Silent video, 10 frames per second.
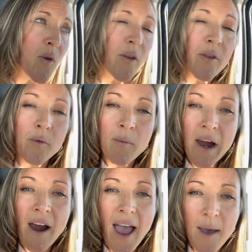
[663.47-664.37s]
the
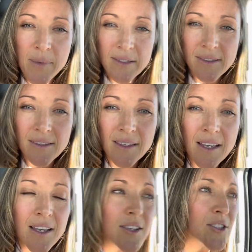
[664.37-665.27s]
repair happens.
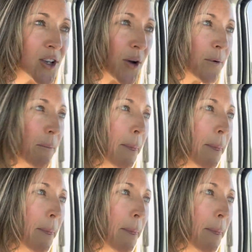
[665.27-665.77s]
So